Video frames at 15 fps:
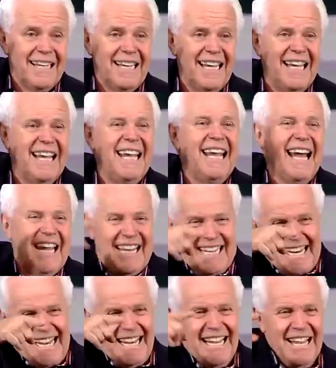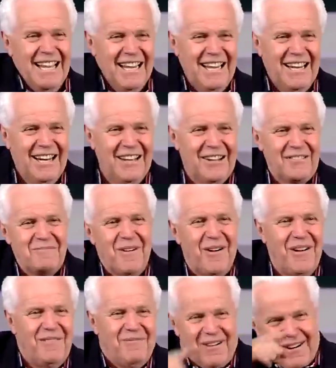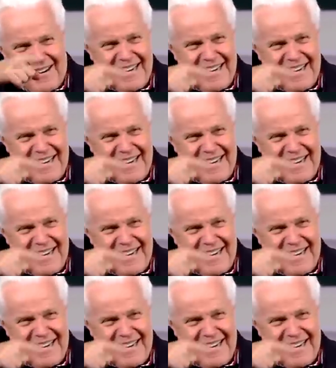Look at Martin.